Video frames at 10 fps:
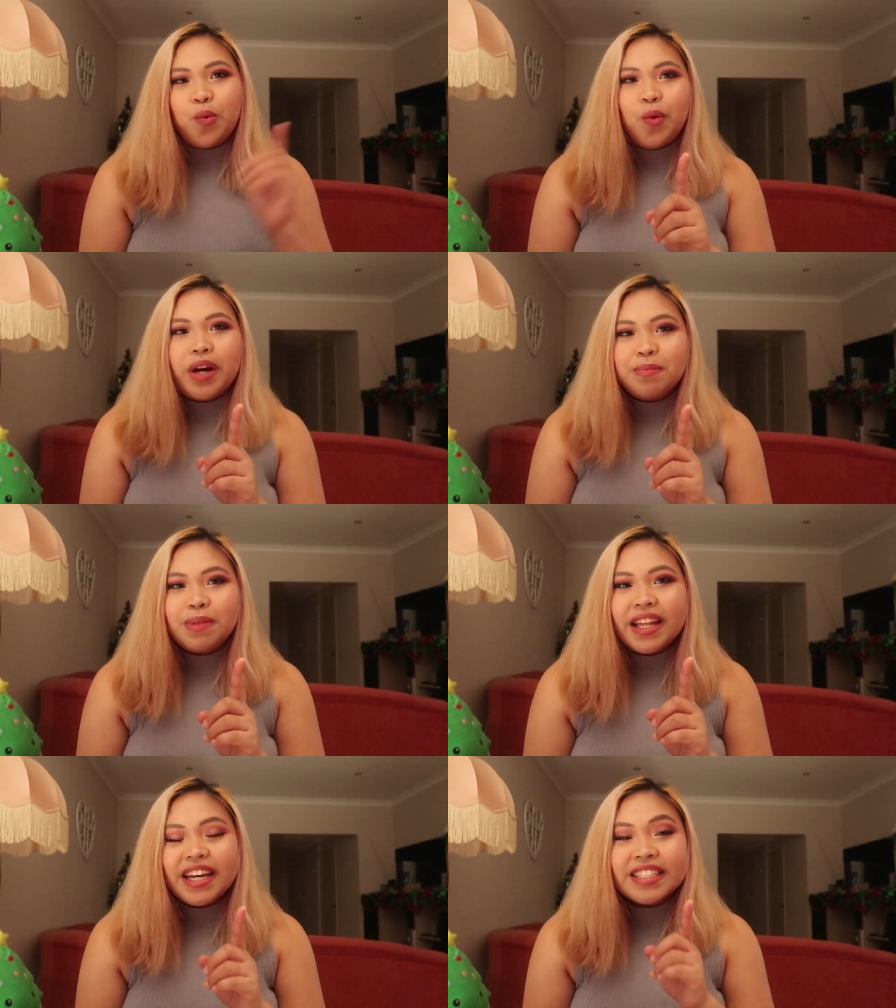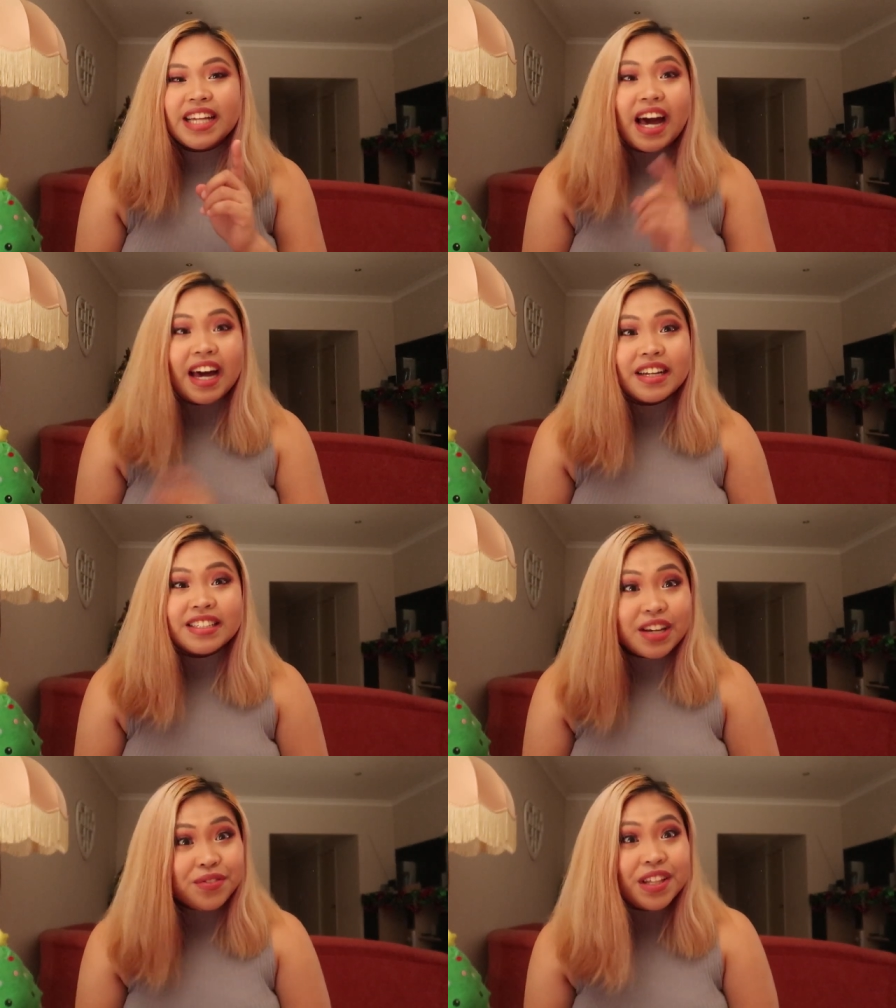One place I
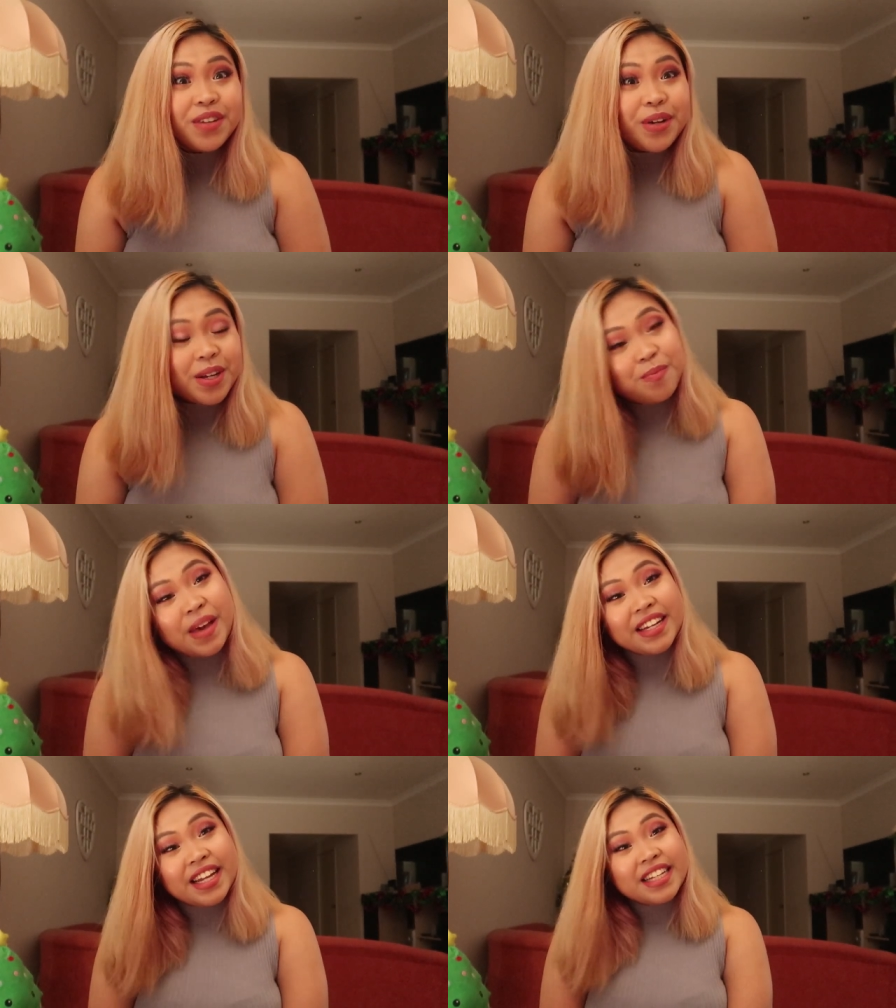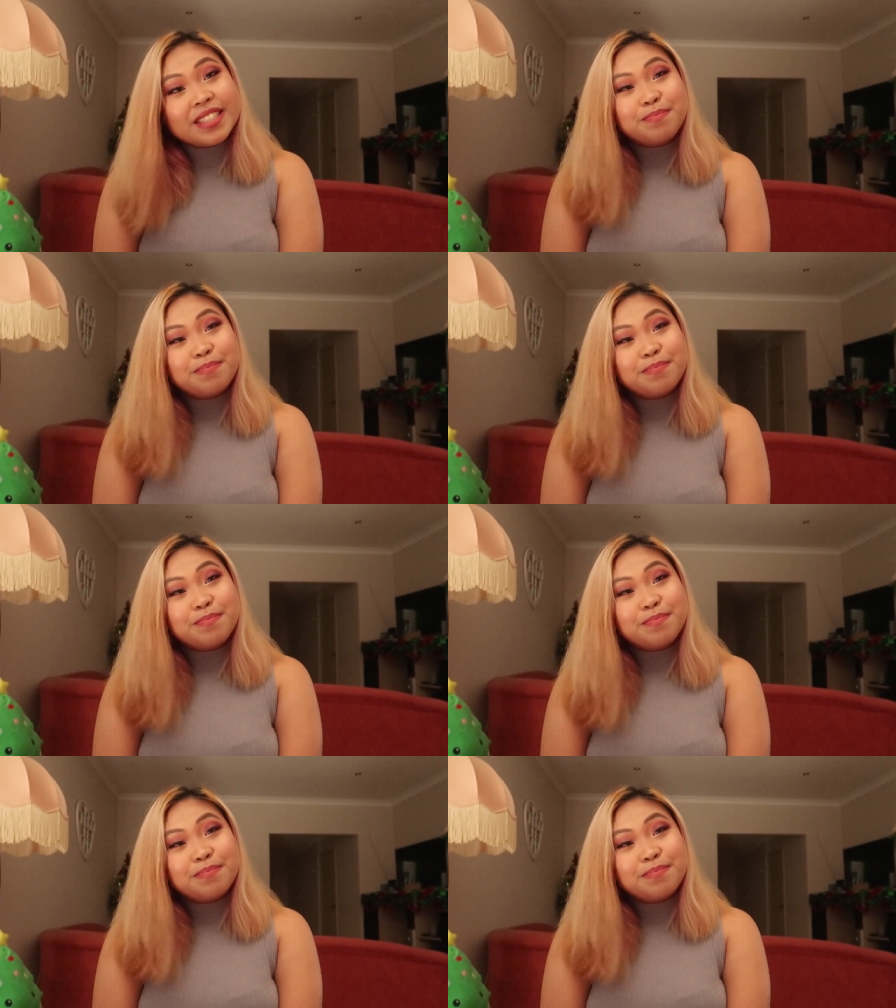definitely recommend is